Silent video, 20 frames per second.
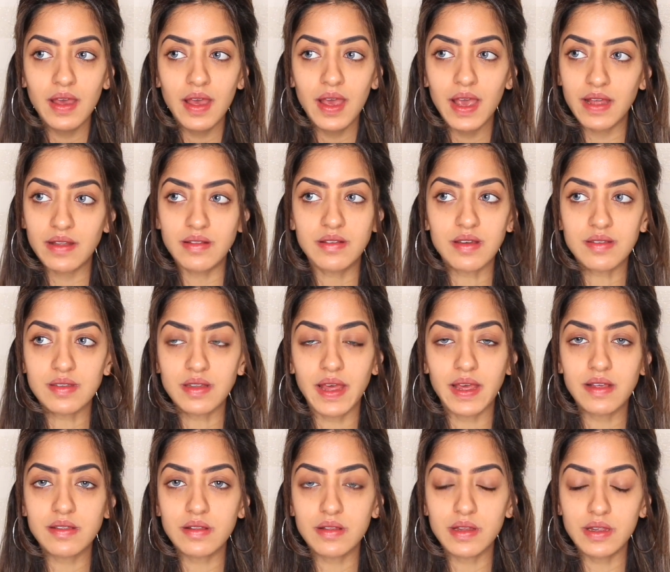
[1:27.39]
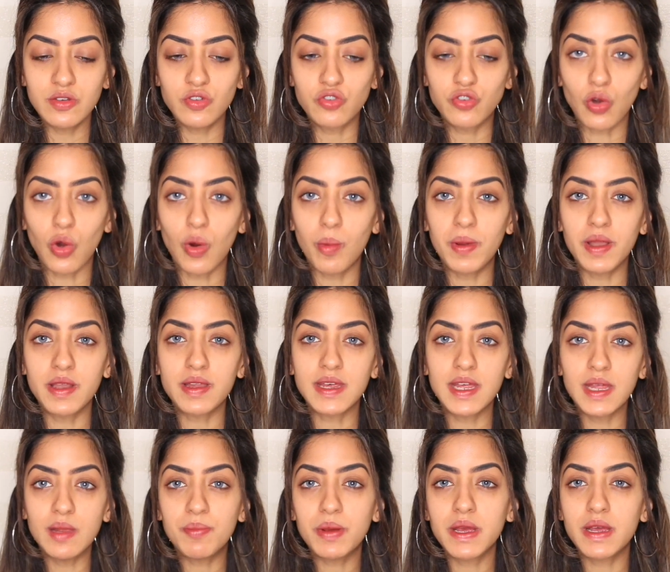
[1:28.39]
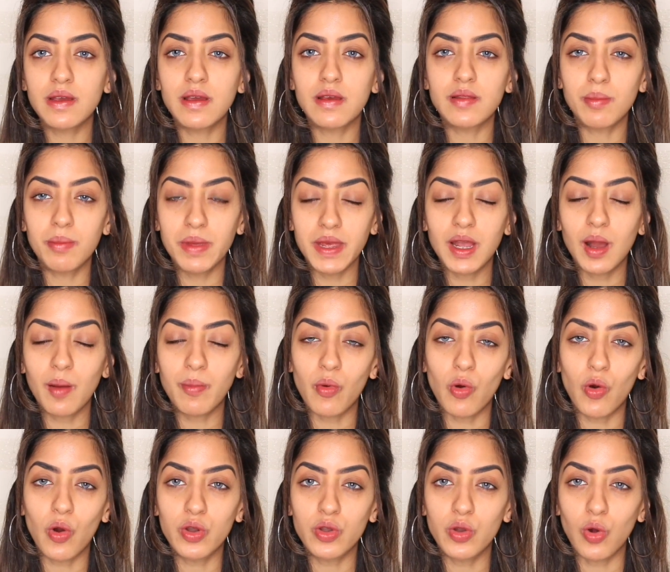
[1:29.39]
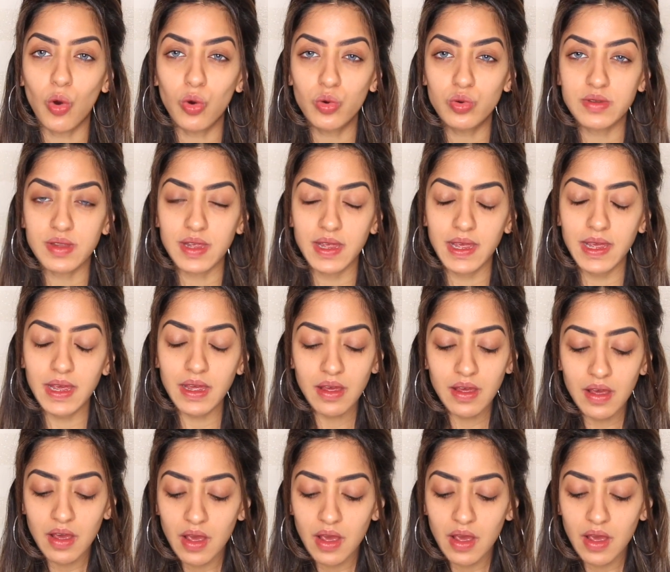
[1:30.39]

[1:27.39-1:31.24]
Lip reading: it does an excellent job in keeping the makeup on all day.